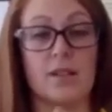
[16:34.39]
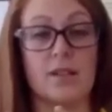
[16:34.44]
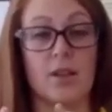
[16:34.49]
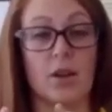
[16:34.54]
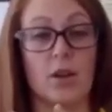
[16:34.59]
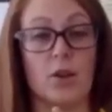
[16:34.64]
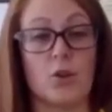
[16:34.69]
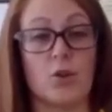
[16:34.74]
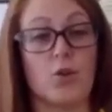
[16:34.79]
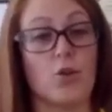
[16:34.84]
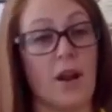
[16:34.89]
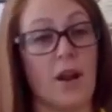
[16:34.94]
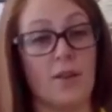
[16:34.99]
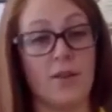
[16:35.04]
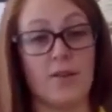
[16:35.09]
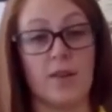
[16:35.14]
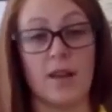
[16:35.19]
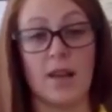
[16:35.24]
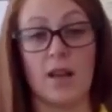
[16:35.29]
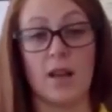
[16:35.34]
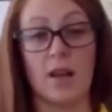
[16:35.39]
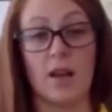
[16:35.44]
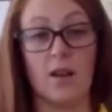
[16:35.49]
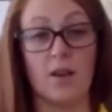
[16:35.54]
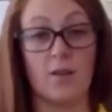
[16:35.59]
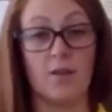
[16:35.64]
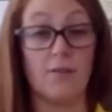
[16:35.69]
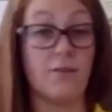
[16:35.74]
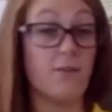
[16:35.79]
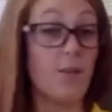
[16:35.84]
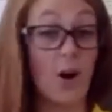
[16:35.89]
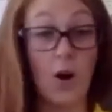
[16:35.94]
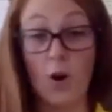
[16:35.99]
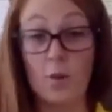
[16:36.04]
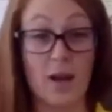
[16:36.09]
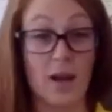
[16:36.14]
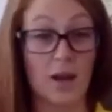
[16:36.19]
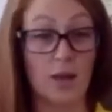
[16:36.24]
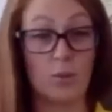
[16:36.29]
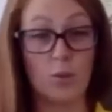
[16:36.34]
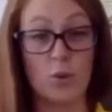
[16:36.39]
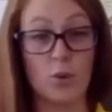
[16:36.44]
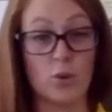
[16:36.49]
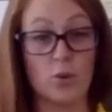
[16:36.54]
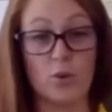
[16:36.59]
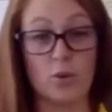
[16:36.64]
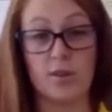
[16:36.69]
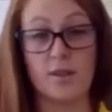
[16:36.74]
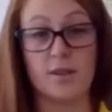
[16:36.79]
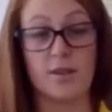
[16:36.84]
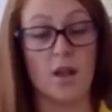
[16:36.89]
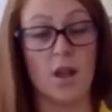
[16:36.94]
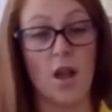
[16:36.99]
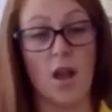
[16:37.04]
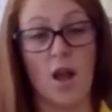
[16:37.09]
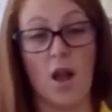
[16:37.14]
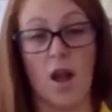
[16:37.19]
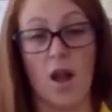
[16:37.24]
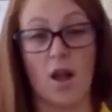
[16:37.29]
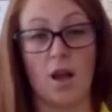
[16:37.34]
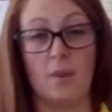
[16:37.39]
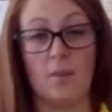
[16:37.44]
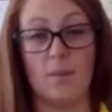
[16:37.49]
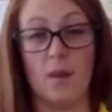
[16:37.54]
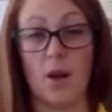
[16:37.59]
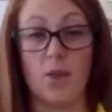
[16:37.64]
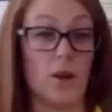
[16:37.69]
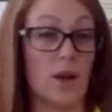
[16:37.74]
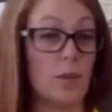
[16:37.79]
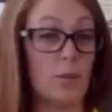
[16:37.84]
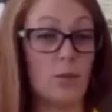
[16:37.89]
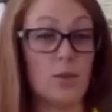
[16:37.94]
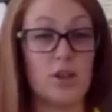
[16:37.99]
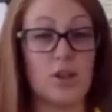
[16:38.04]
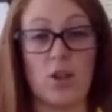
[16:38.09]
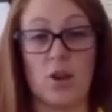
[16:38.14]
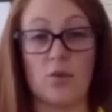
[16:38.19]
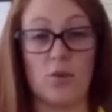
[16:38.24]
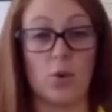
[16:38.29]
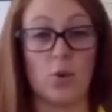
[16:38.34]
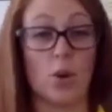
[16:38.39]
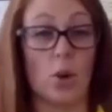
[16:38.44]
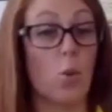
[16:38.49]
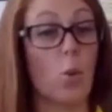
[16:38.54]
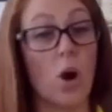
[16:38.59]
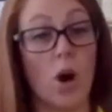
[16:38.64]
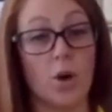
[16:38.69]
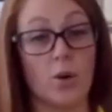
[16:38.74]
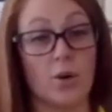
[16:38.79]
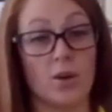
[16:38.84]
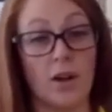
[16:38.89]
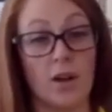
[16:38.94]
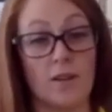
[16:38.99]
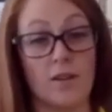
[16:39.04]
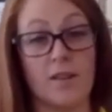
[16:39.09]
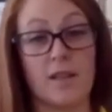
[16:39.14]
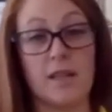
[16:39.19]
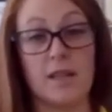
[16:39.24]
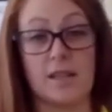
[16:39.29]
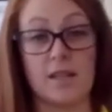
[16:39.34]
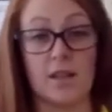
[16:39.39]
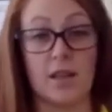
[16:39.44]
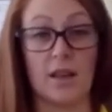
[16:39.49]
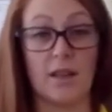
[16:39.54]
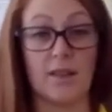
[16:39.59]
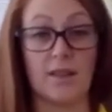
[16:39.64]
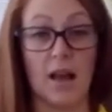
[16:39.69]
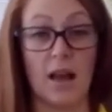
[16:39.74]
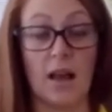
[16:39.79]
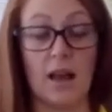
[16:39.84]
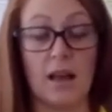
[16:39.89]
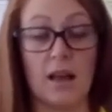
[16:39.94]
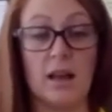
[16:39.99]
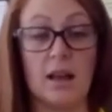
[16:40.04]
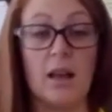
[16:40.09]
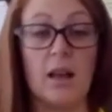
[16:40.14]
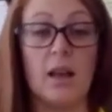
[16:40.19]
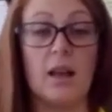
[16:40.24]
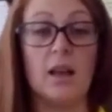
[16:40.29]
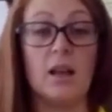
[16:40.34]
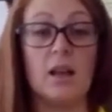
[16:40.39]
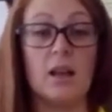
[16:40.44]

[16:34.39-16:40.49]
So traffic, farm animals, um, other animals in general, like wildlife, things like that.